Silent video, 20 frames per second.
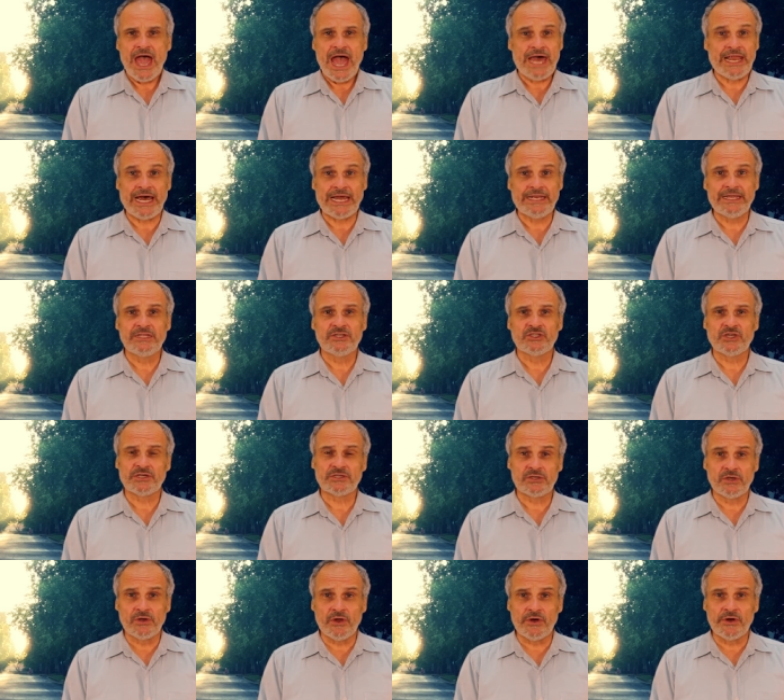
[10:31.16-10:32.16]
And I didn't
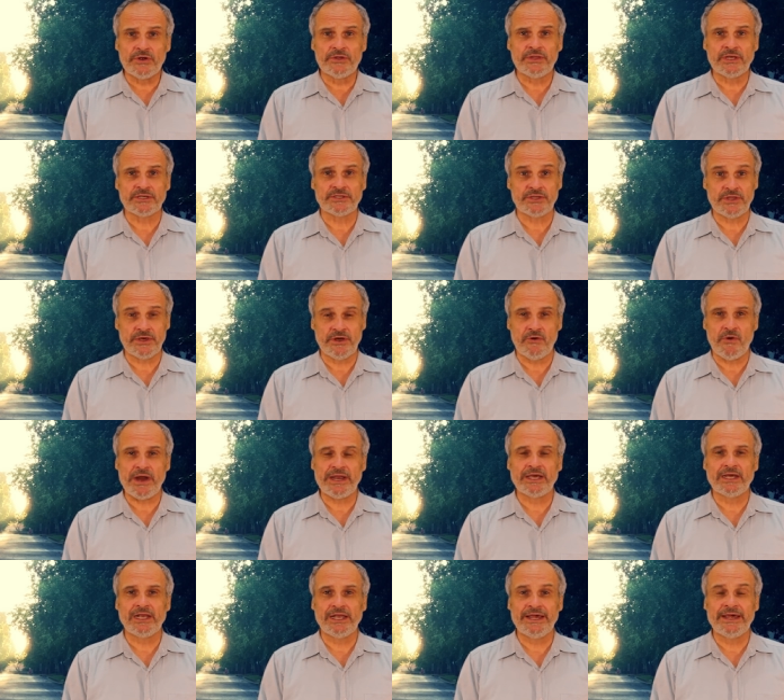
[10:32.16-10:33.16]
just learn this
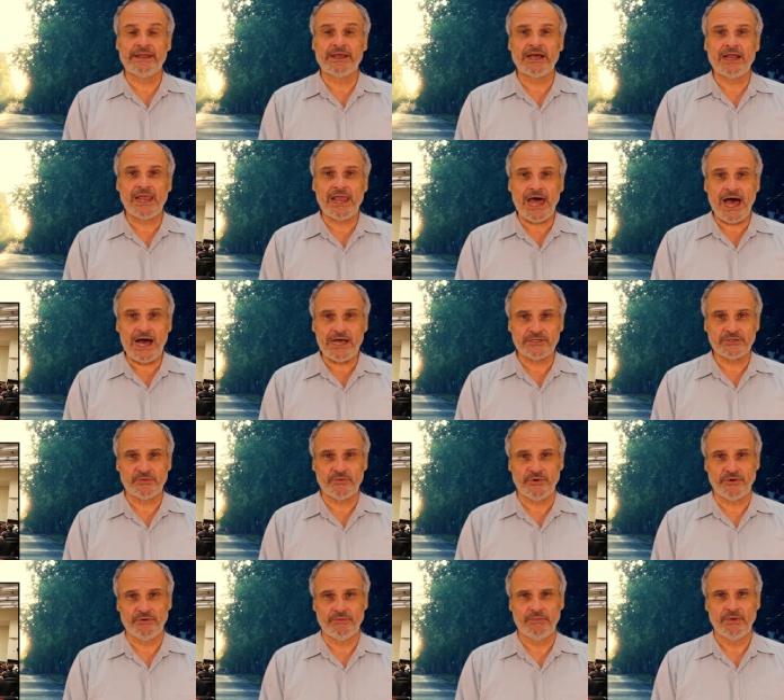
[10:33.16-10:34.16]
theoretically in a
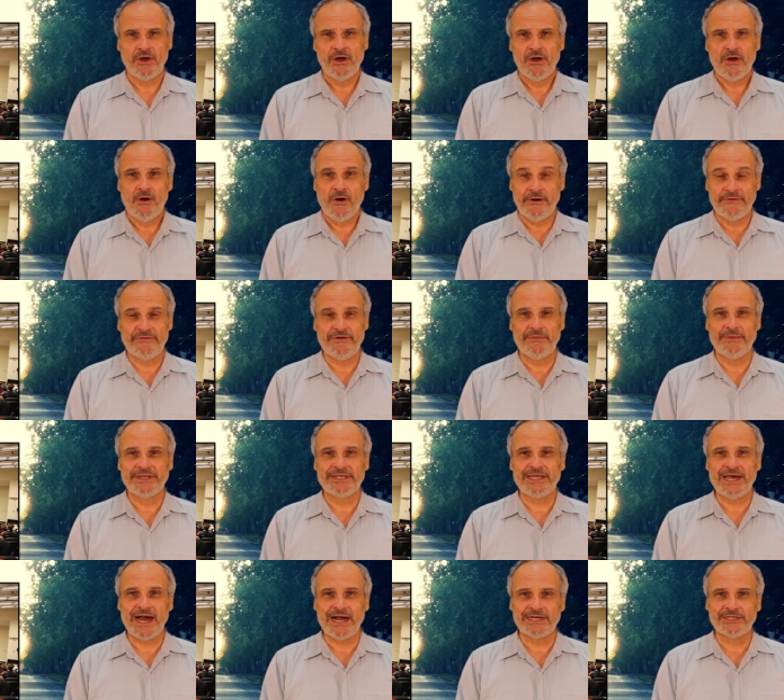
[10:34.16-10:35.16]
classroom or from a
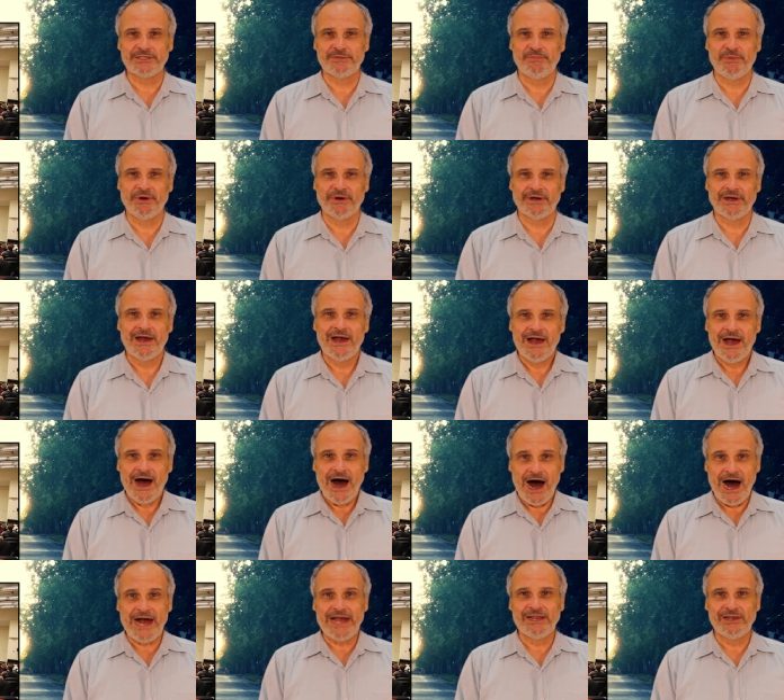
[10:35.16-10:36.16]
textbook.
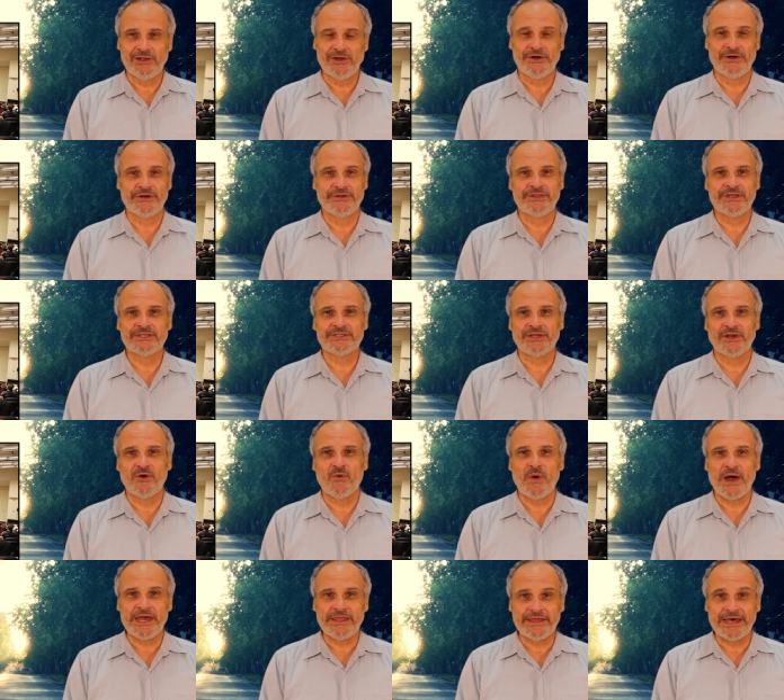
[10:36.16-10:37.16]
I learned this in a
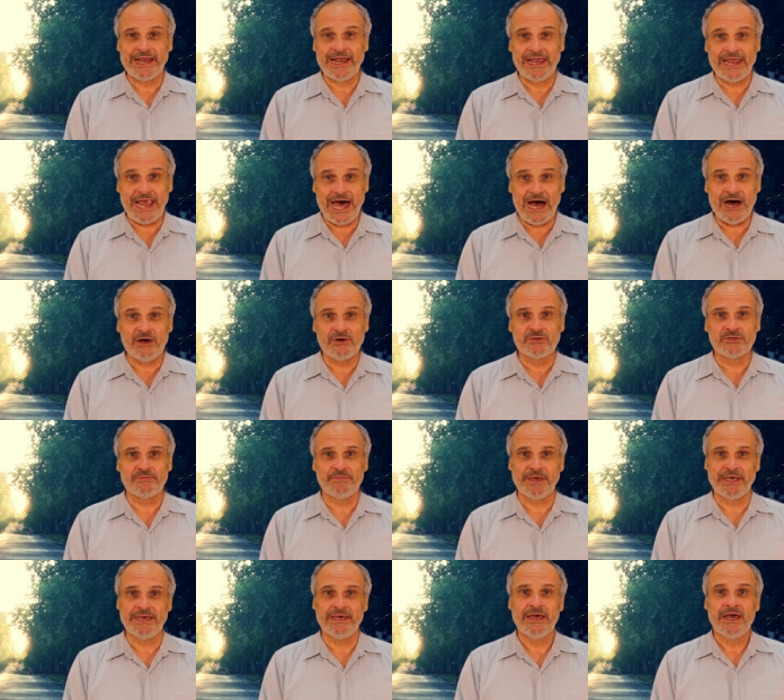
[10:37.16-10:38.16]
way that allows
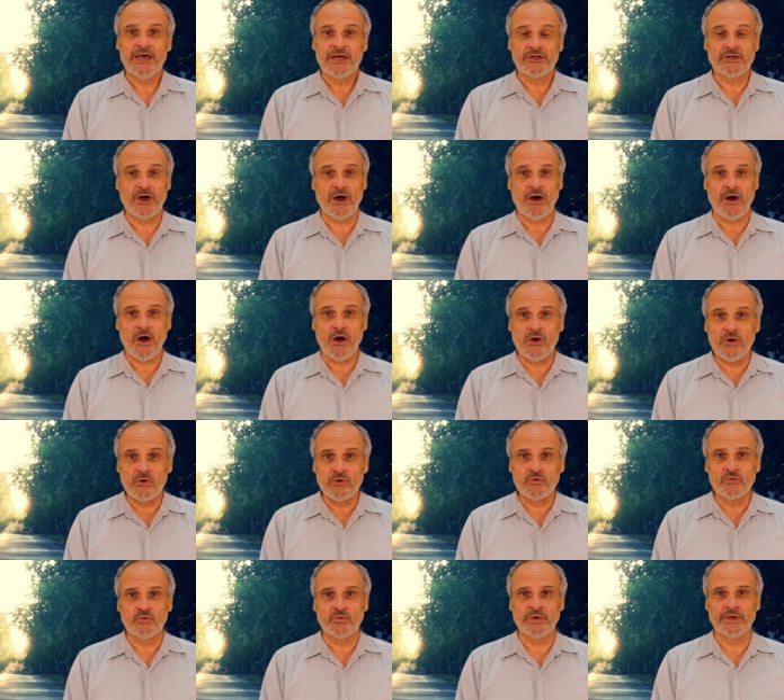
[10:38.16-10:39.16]
me to
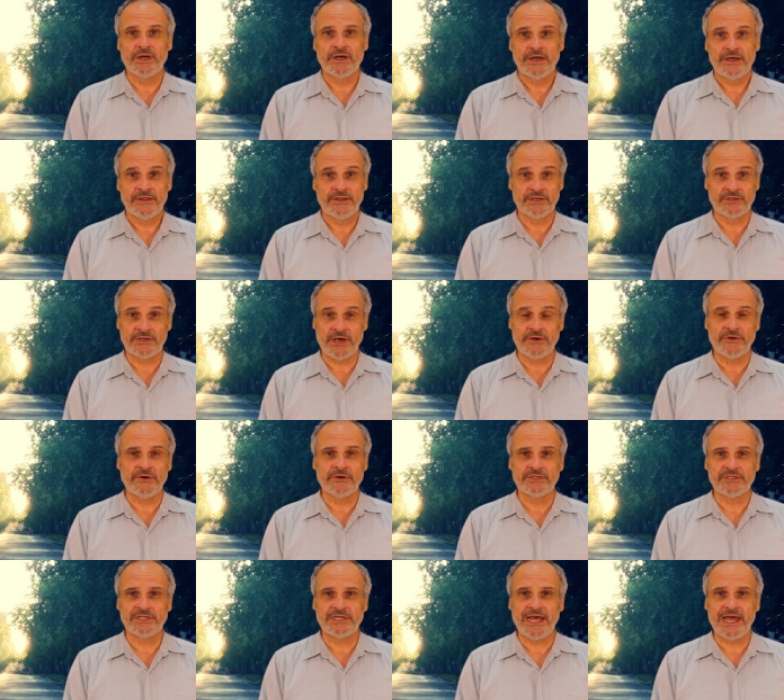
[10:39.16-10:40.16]
own this
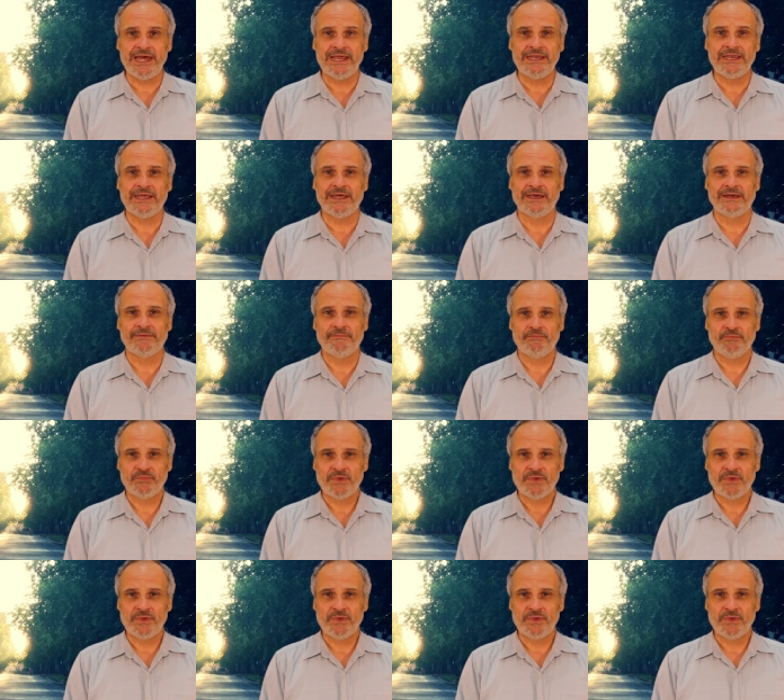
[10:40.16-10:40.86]
understanding.